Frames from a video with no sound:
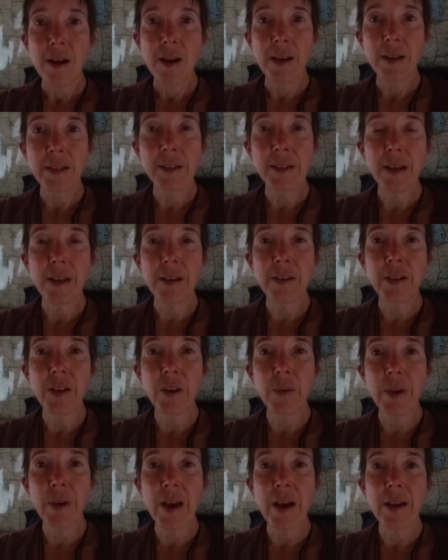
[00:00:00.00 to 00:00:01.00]
I decided to
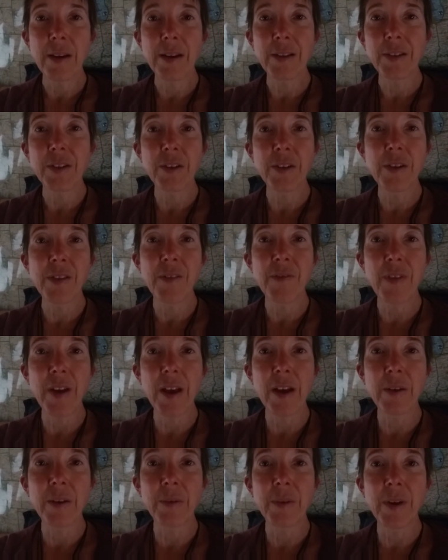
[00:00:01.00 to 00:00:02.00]
go ahead and turn the
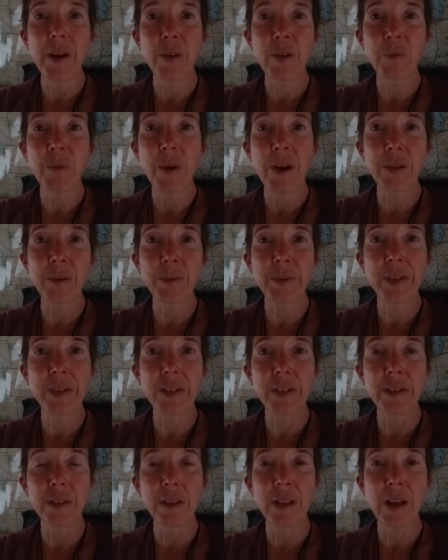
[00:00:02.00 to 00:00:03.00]
van around while it was
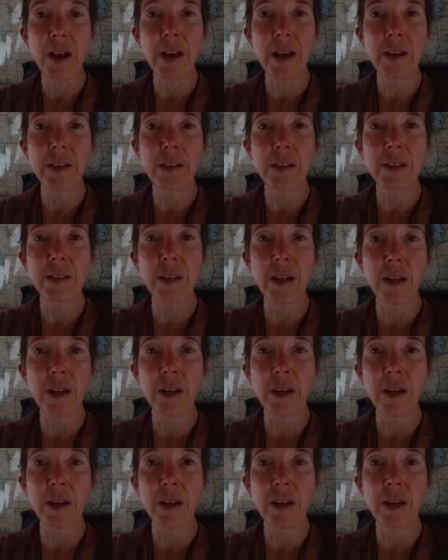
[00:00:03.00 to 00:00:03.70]
still light,